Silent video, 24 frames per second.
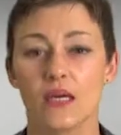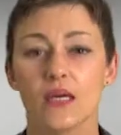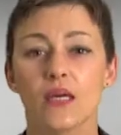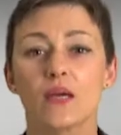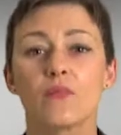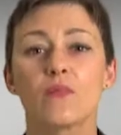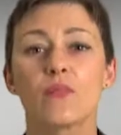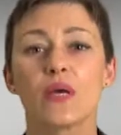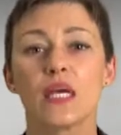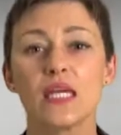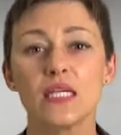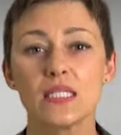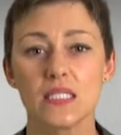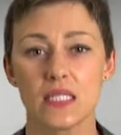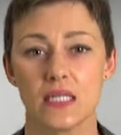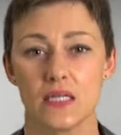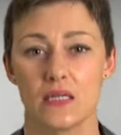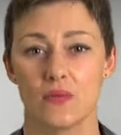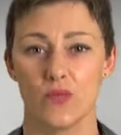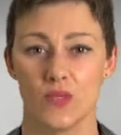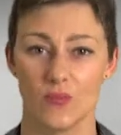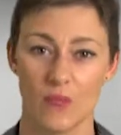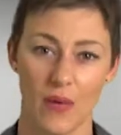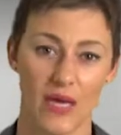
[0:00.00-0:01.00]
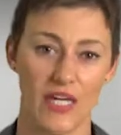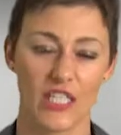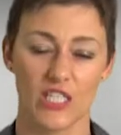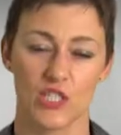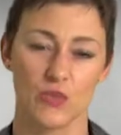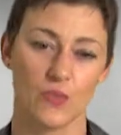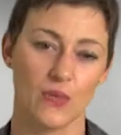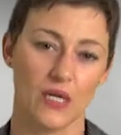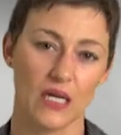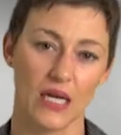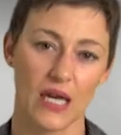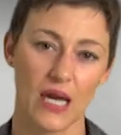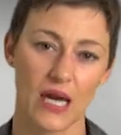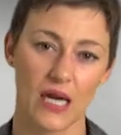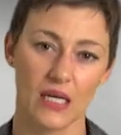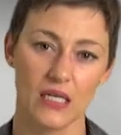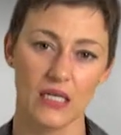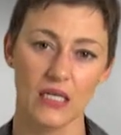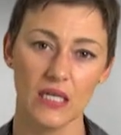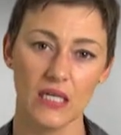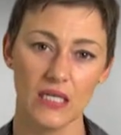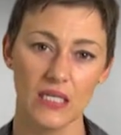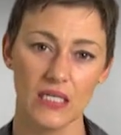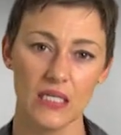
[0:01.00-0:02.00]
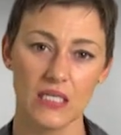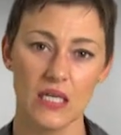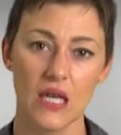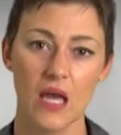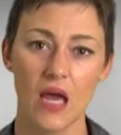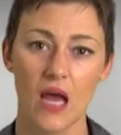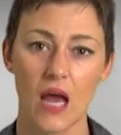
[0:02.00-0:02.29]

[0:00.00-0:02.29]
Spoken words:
competing with management accountants